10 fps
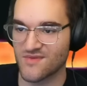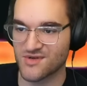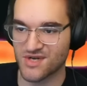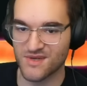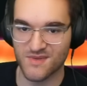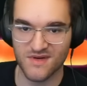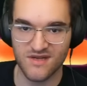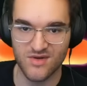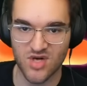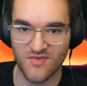Chills were
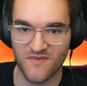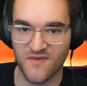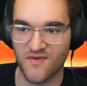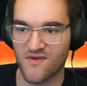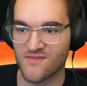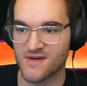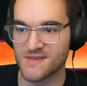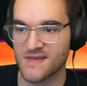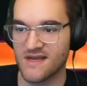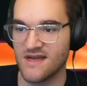huge
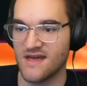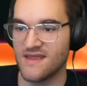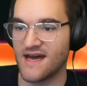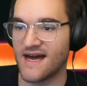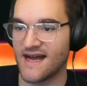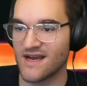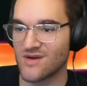overperformers. The Hired